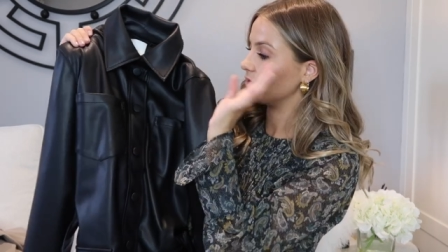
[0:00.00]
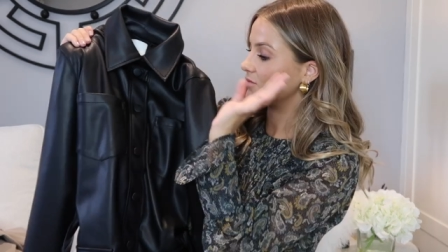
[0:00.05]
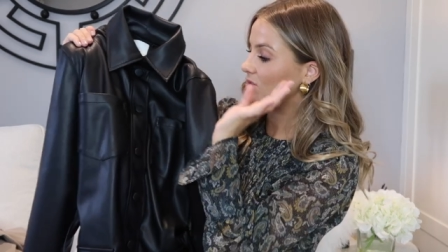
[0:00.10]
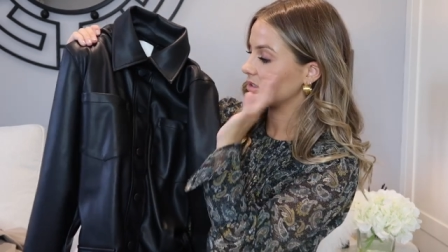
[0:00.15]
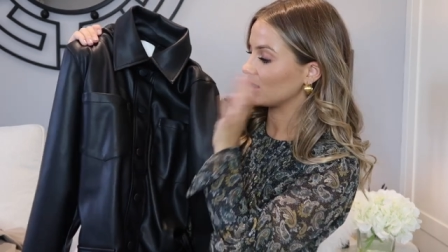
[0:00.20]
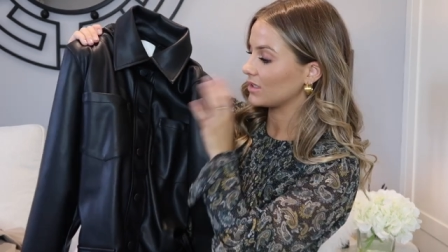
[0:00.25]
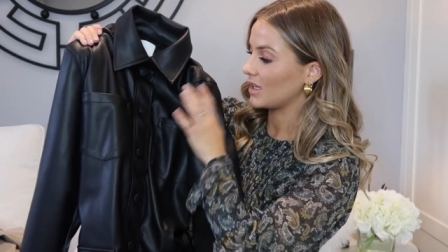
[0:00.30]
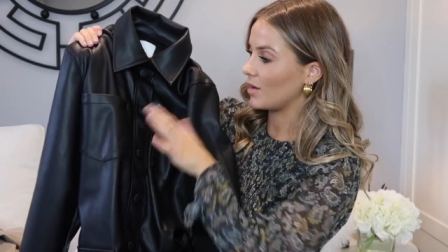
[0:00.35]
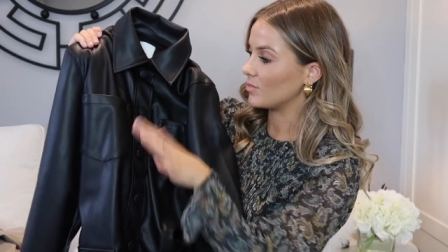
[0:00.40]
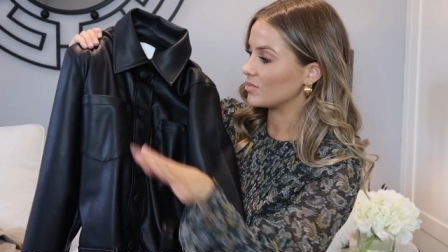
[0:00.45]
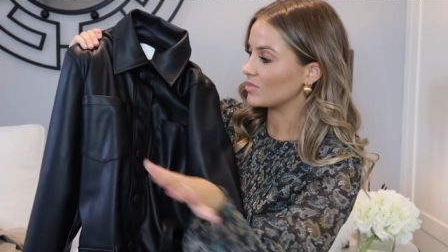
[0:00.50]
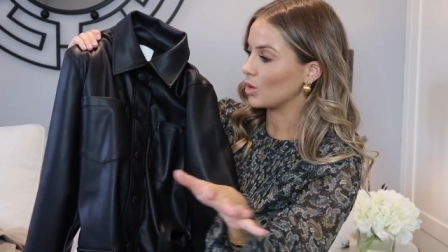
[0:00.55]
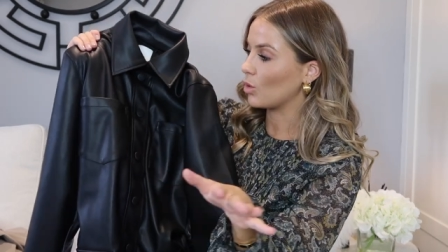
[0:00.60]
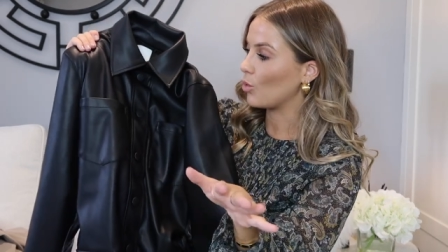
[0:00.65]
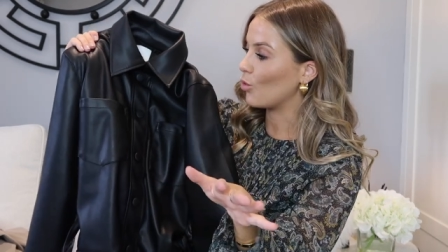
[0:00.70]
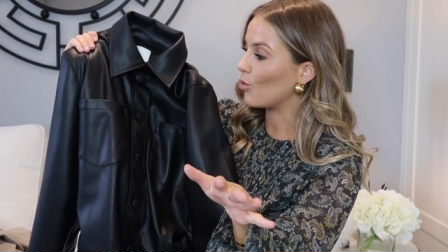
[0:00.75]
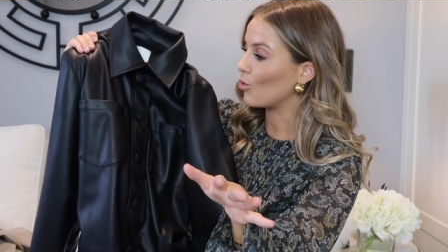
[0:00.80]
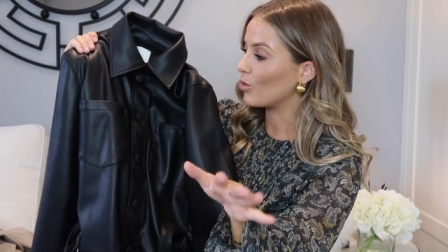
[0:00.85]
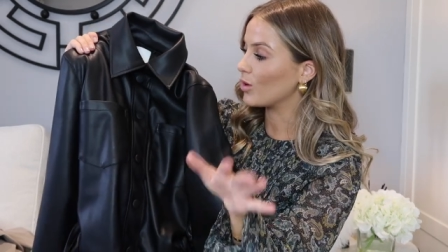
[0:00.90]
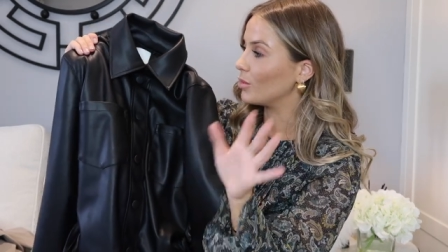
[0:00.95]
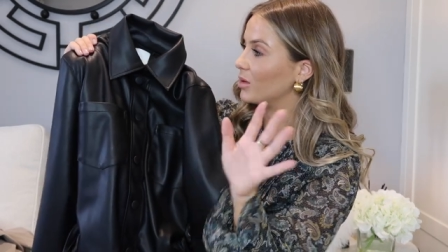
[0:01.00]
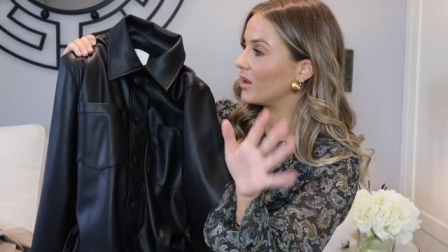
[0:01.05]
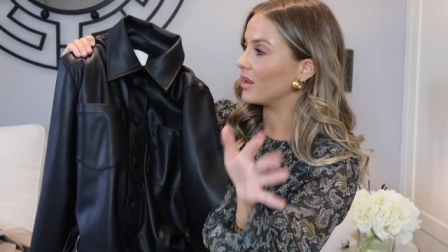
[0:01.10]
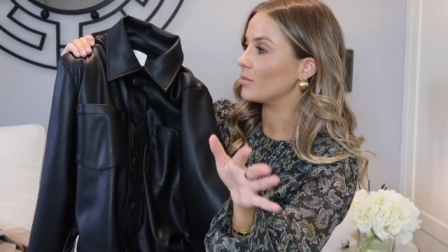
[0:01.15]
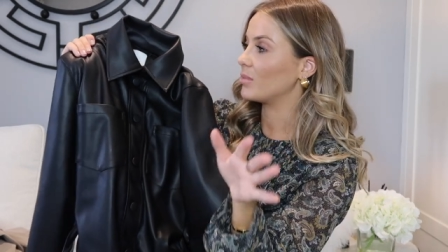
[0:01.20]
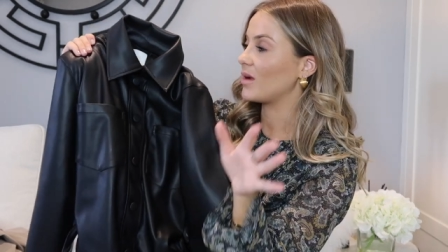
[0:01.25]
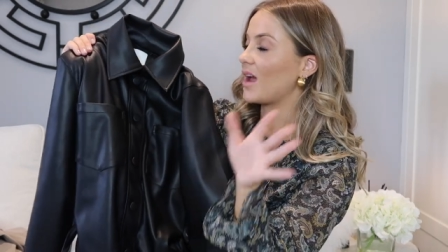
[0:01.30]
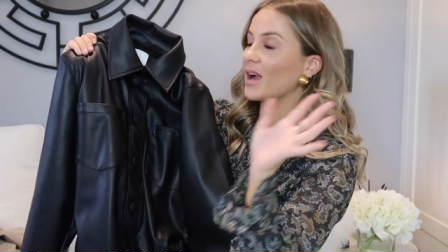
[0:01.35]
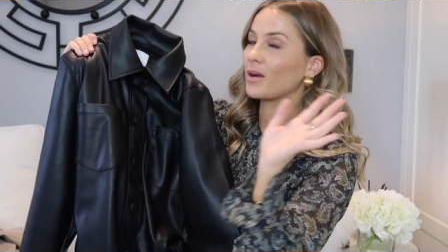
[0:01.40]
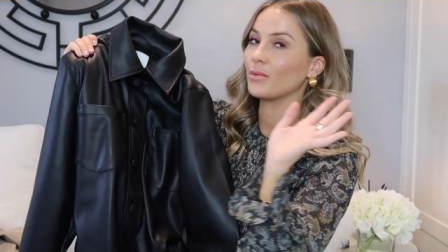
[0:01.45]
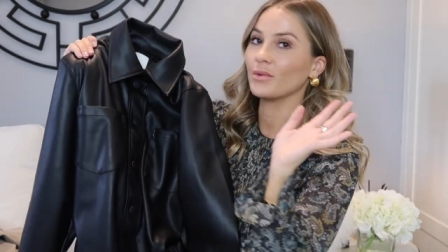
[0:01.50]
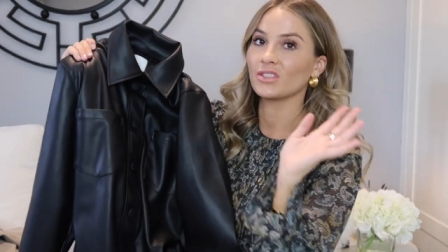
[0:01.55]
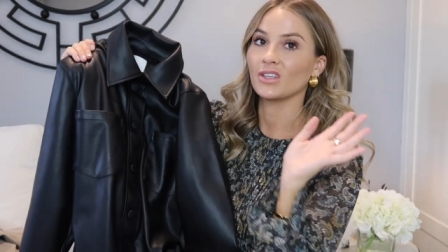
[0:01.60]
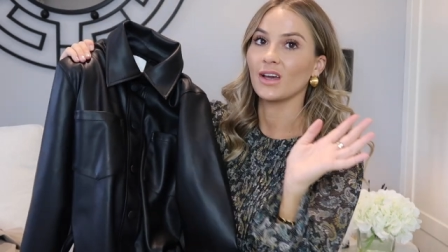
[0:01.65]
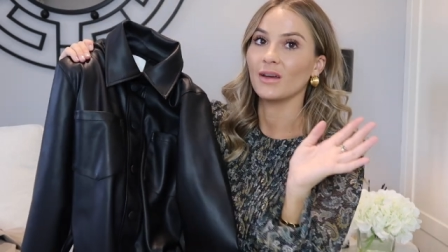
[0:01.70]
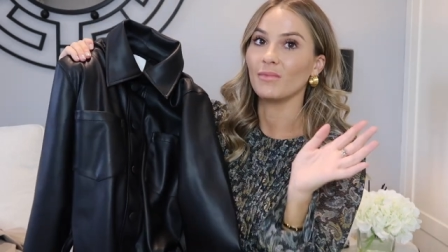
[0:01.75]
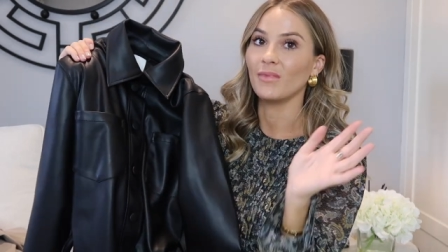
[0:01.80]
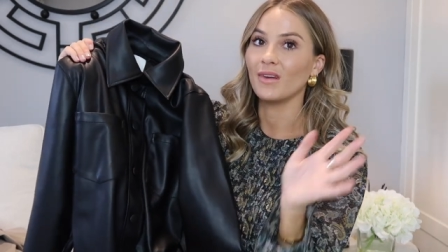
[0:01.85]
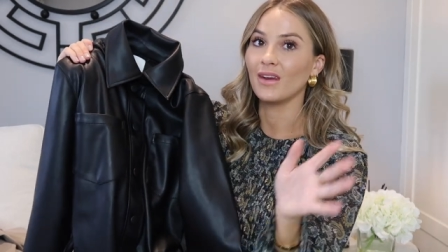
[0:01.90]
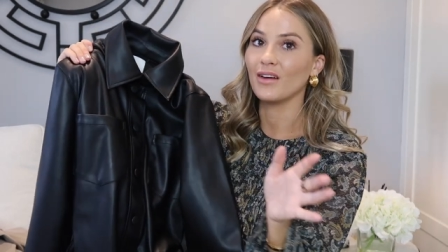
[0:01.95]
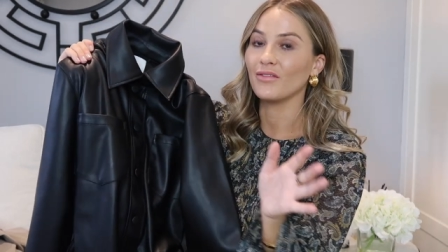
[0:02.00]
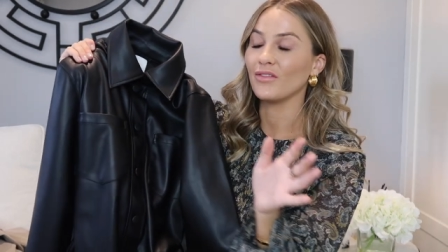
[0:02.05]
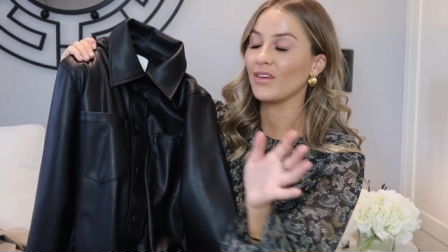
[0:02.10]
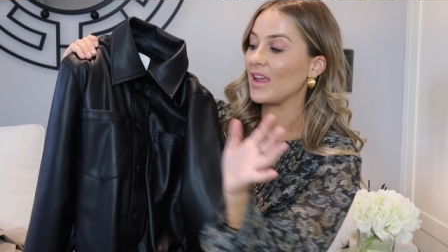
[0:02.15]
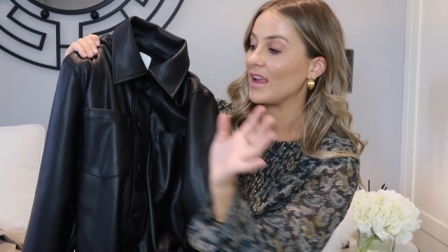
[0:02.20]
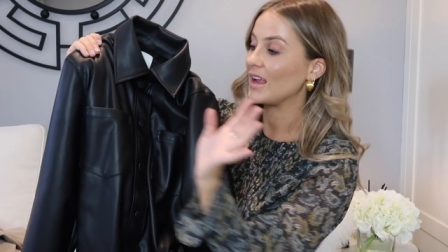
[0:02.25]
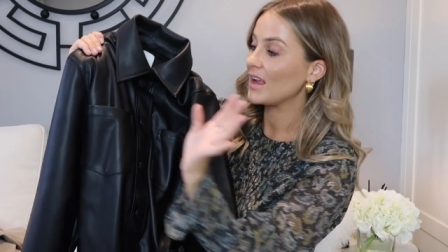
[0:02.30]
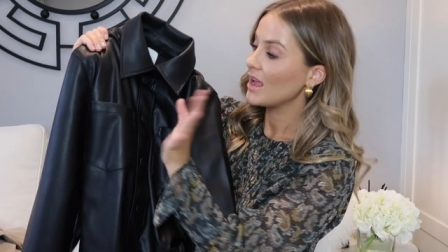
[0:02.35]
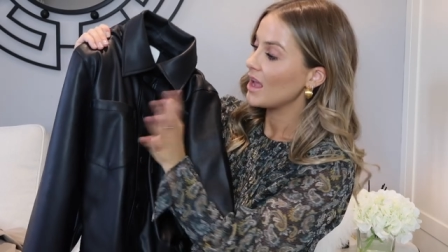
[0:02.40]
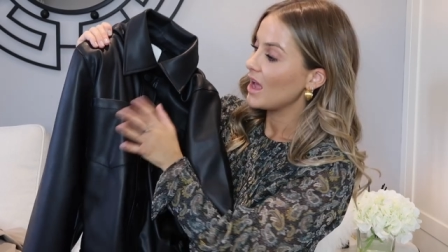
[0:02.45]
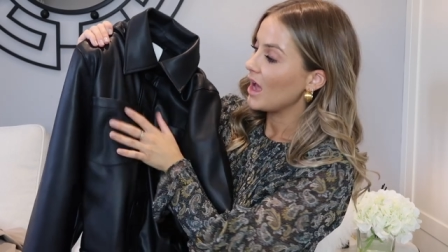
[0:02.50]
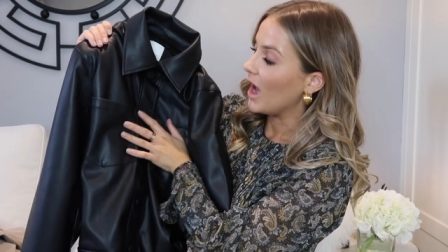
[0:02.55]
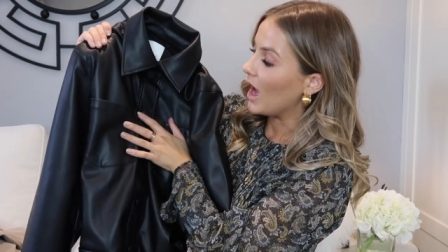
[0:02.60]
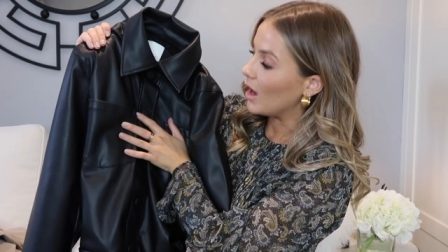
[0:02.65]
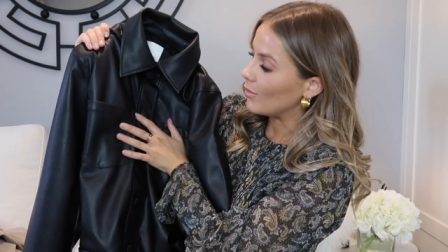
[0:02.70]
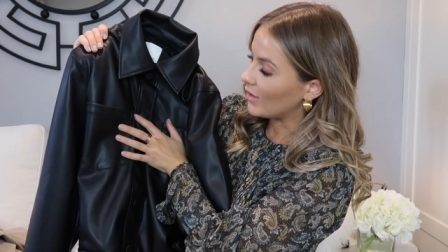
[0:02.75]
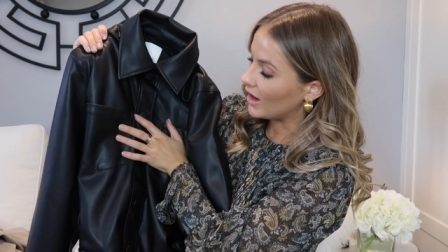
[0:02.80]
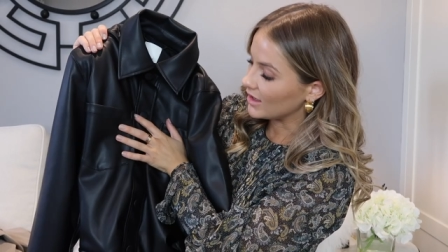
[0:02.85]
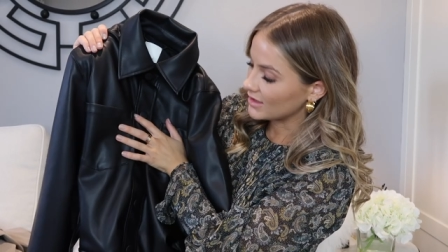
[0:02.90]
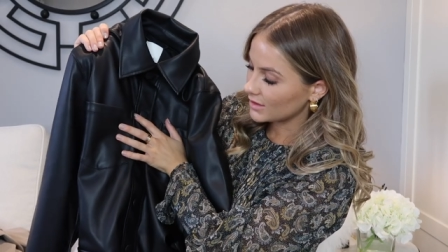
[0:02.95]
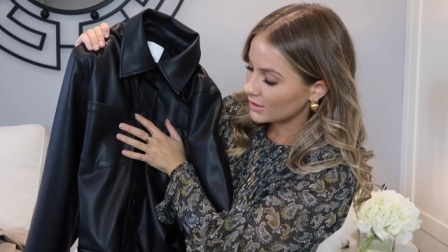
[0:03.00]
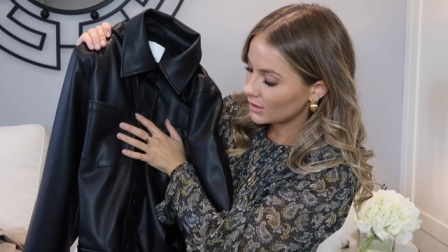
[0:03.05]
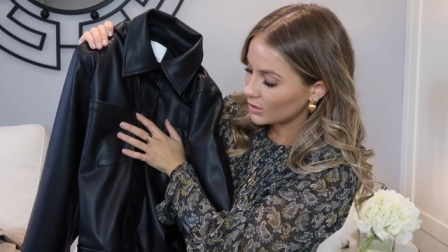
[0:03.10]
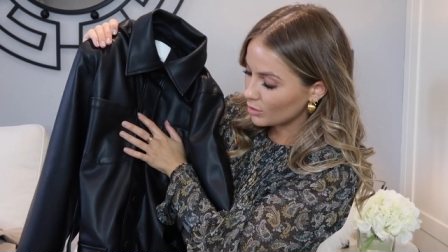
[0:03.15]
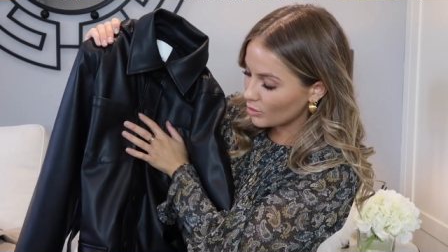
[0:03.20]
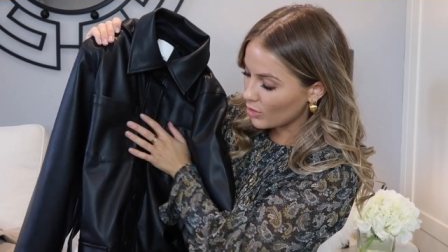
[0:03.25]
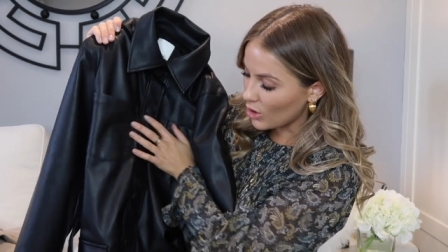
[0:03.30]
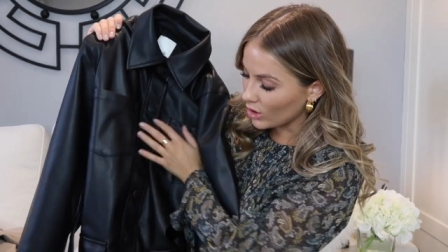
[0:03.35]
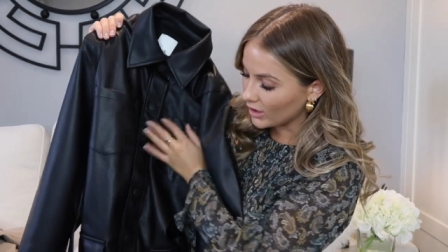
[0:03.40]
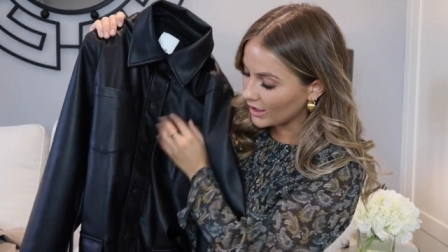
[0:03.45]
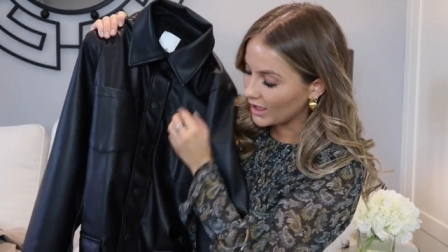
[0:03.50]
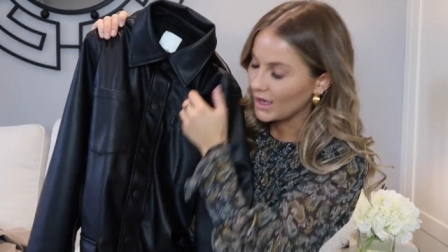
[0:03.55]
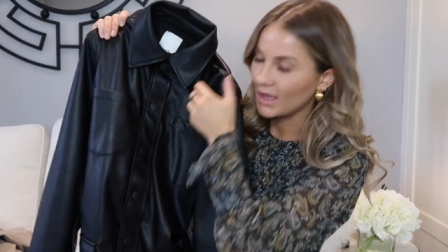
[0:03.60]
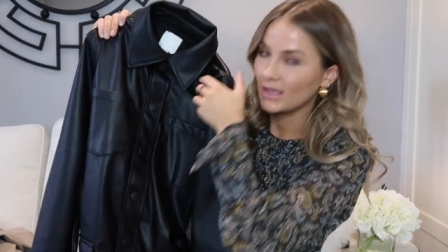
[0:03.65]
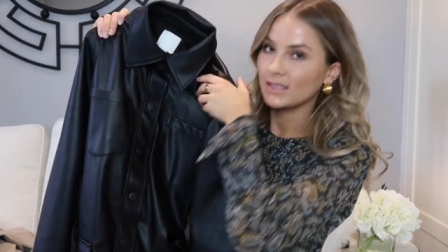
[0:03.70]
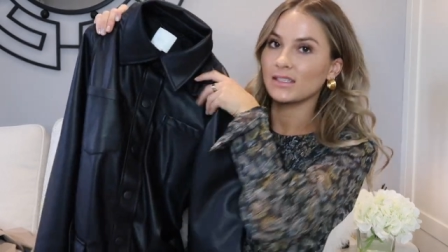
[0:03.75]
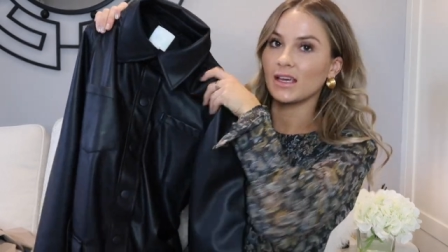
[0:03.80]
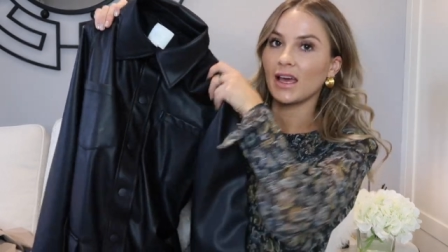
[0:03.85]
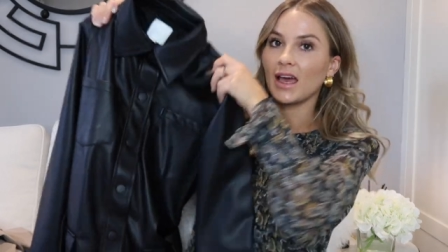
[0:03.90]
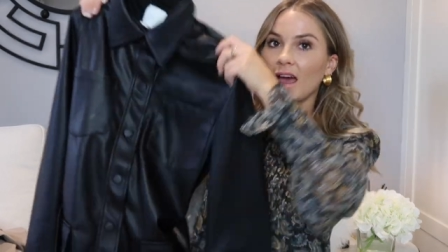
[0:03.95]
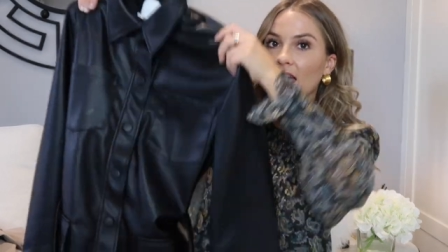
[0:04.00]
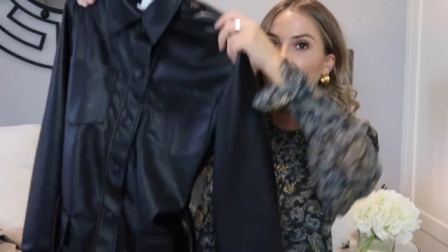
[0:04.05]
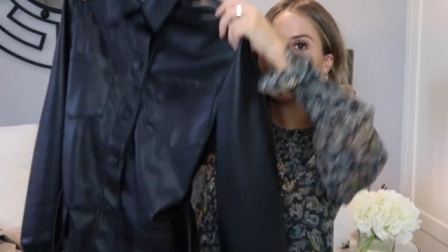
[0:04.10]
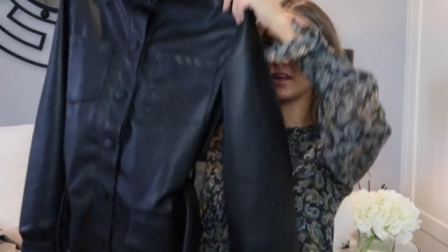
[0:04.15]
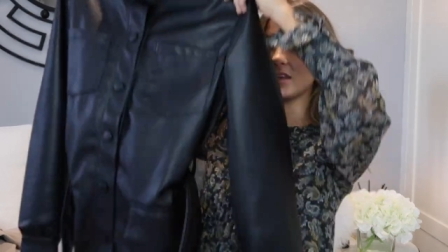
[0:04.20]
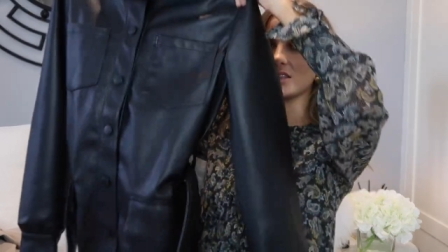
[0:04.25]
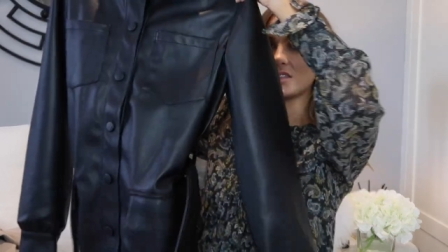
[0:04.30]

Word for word: They've just kept it all completely black, which I'm loving. Um, it has a little pocket and